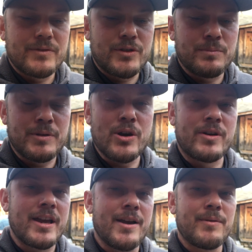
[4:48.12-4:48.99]
to be
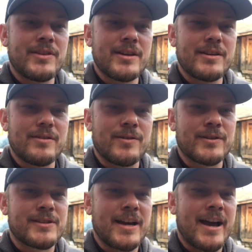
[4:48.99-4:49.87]
okay with it,
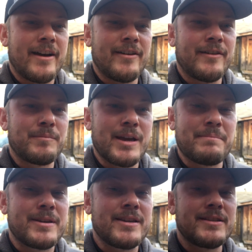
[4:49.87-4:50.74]
or to be
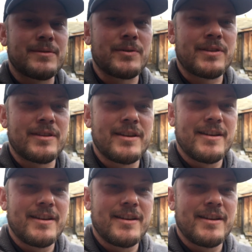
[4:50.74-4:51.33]
at peace with